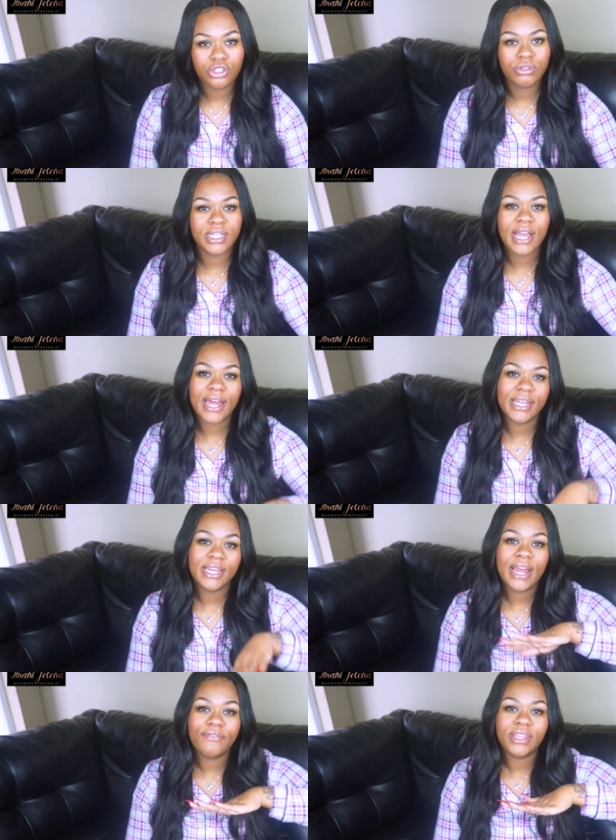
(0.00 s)
you to kind of
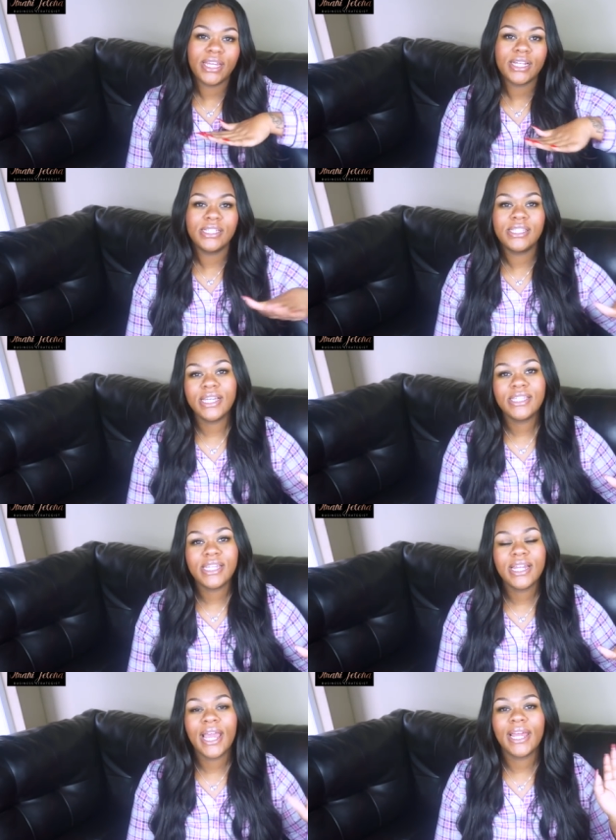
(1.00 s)
get everything
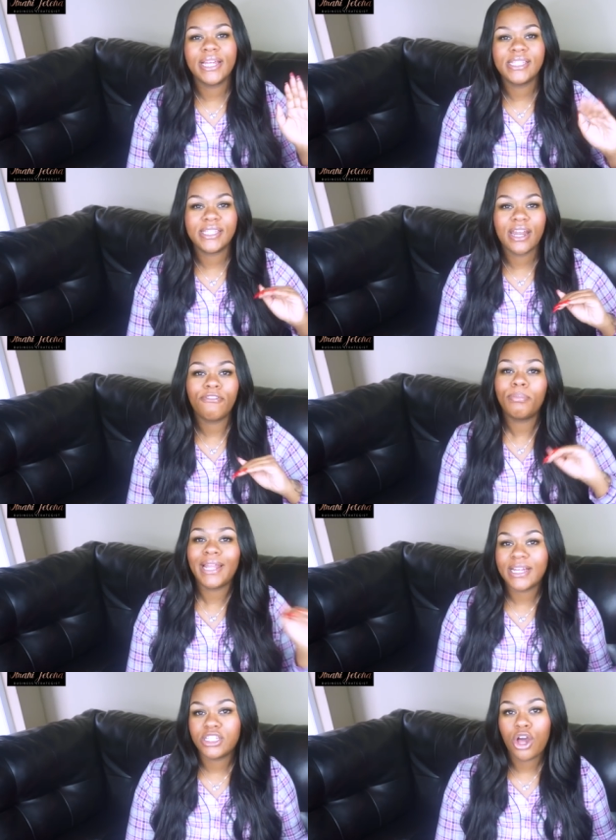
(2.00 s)
consistent. And instead of
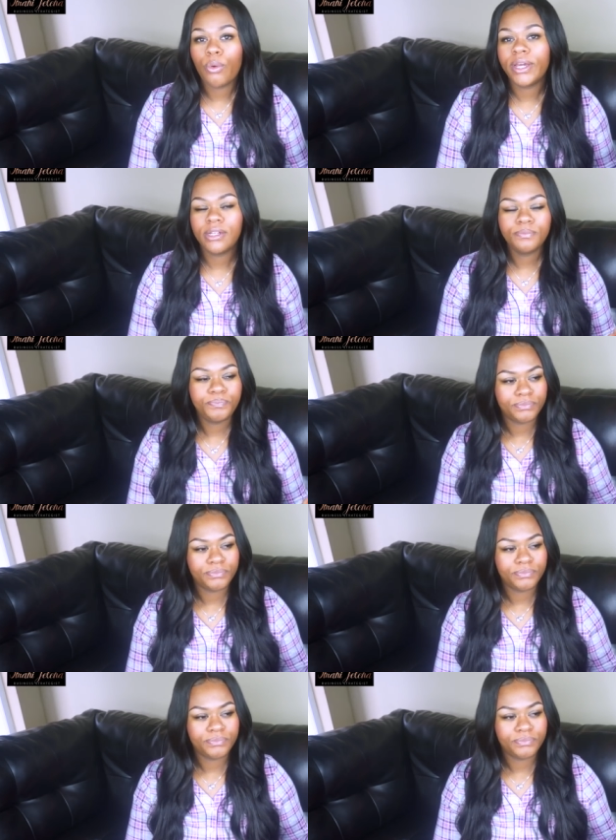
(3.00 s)
plateauing,